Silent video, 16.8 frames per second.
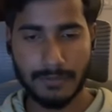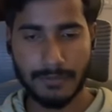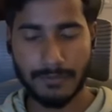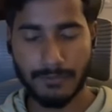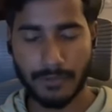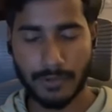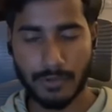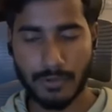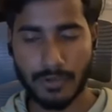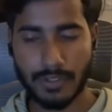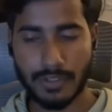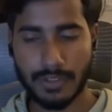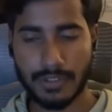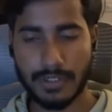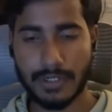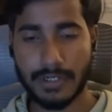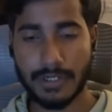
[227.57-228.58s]
for loading
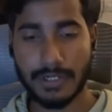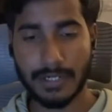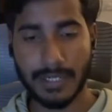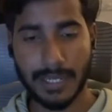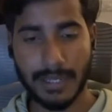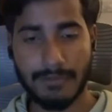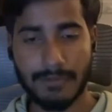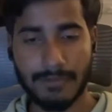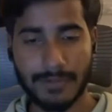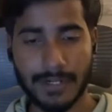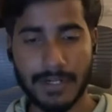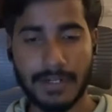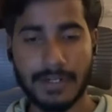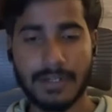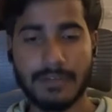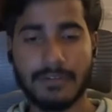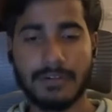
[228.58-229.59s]
the entire website.
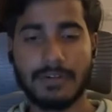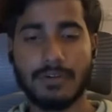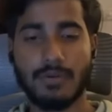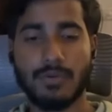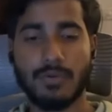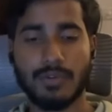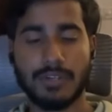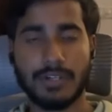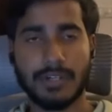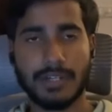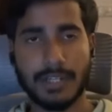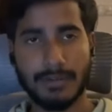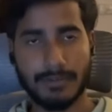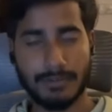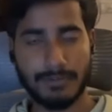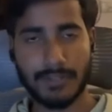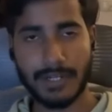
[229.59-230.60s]
It doesn't load the entire
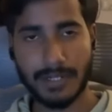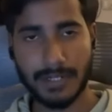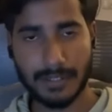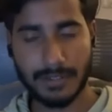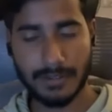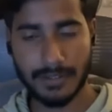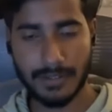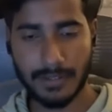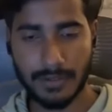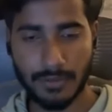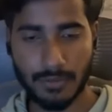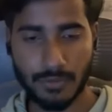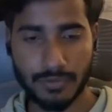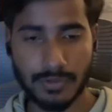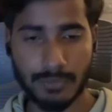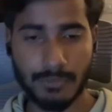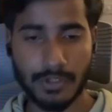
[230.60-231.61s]
website. They
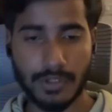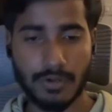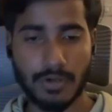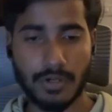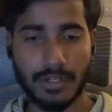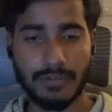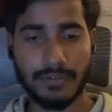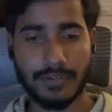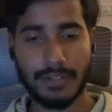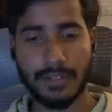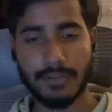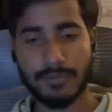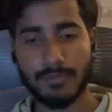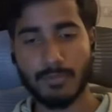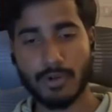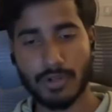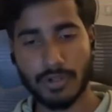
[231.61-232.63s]
use something called as ES
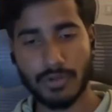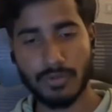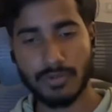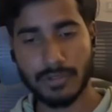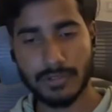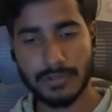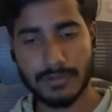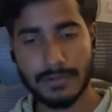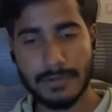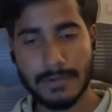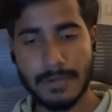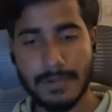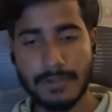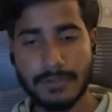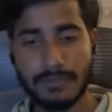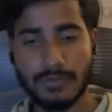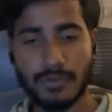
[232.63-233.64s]
modules.
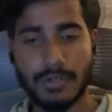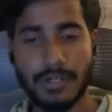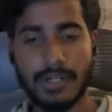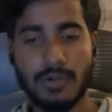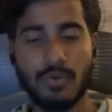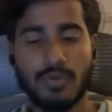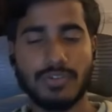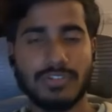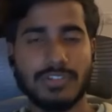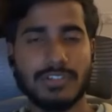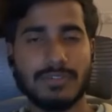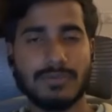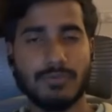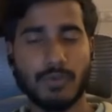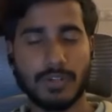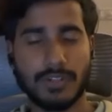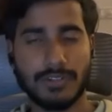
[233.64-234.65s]
So it loads just
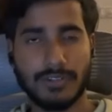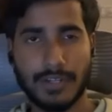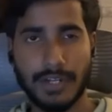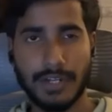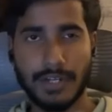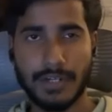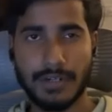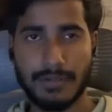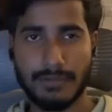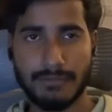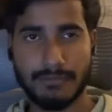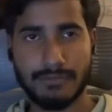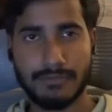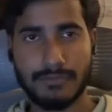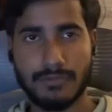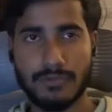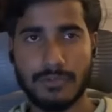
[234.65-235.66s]
what's needed.
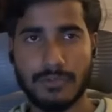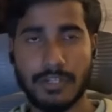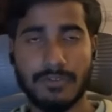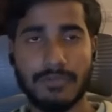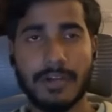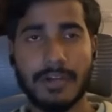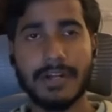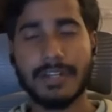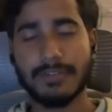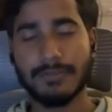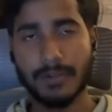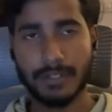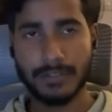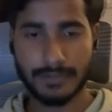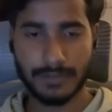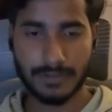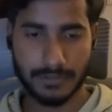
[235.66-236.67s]
So that's why it is
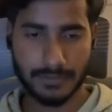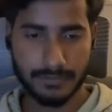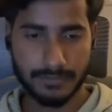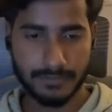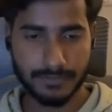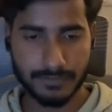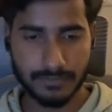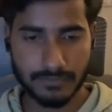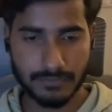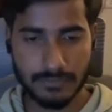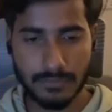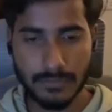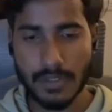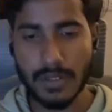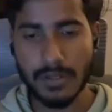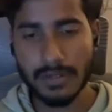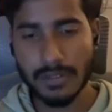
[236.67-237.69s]
faster.
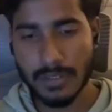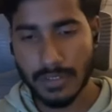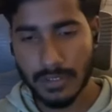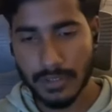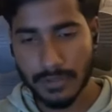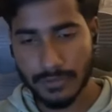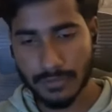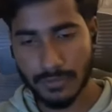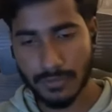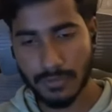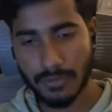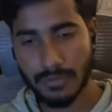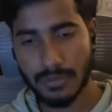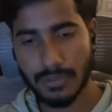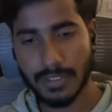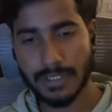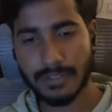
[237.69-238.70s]
So
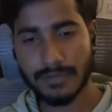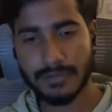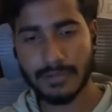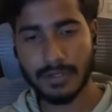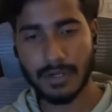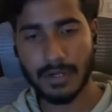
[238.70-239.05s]
let's